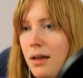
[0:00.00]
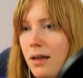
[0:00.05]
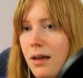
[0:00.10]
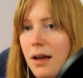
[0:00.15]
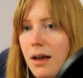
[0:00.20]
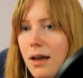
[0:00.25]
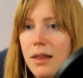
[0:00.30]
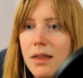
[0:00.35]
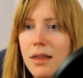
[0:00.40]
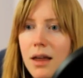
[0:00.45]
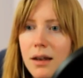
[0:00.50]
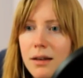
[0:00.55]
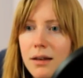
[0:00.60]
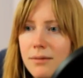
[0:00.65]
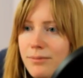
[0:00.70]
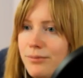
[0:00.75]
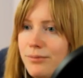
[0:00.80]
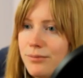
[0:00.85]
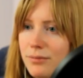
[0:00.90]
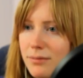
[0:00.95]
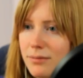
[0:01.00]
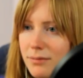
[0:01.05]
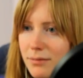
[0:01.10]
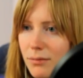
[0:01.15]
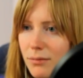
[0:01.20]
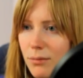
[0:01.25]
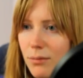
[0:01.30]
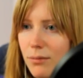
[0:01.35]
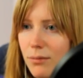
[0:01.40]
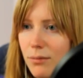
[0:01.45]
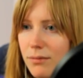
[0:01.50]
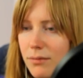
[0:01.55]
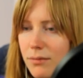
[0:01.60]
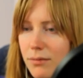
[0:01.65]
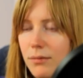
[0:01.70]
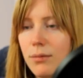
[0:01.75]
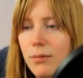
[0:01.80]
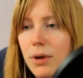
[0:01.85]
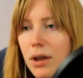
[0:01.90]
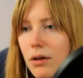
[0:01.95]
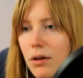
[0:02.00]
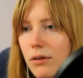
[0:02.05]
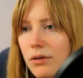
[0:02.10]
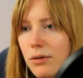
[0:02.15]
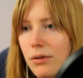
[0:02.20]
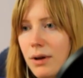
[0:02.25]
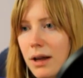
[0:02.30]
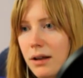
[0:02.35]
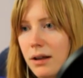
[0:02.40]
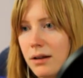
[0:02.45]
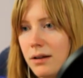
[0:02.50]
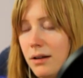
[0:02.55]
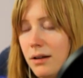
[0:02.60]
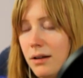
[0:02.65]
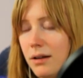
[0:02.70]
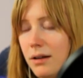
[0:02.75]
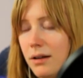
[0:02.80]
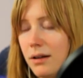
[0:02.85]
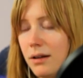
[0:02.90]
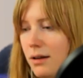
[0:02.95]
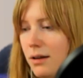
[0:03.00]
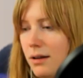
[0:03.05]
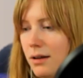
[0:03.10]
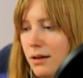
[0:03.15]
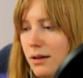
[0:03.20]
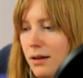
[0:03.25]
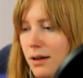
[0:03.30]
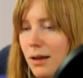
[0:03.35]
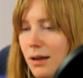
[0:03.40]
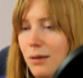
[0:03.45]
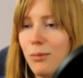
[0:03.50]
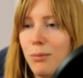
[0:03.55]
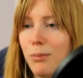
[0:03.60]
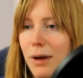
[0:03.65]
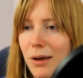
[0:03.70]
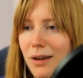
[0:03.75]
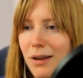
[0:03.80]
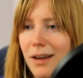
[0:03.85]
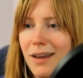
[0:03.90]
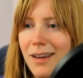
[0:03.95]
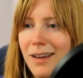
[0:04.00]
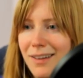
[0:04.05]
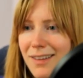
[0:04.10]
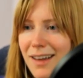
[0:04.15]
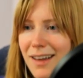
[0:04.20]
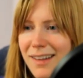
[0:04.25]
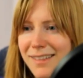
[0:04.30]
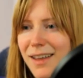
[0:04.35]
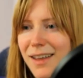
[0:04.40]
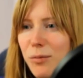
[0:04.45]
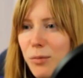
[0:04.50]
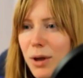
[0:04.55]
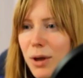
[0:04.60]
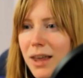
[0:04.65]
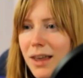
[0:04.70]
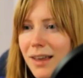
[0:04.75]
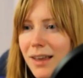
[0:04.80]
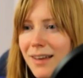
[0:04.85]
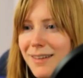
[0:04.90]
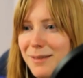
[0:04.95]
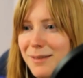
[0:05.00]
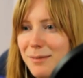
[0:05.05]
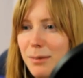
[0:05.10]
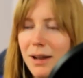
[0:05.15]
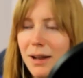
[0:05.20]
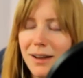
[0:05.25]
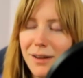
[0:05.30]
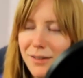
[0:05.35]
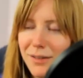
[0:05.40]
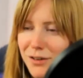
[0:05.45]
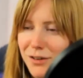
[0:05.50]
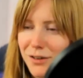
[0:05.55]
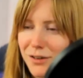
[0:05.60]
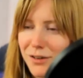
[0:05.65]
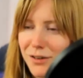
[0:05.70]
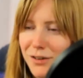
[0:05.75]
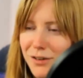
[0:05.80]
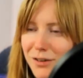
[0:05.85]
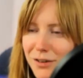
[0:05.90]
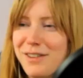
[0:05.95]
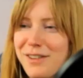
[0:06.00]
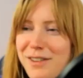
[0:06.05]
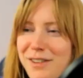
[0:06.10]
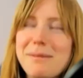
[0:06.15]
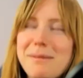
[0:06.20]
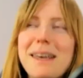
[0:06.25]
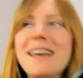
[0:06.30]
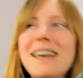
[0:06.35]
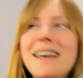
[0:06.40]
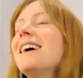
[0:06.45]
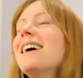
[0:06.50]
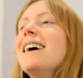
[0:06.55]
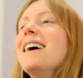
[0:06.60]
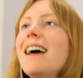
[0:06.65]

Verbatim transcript: And then we also had, and by I say we, but it's just, it was just me.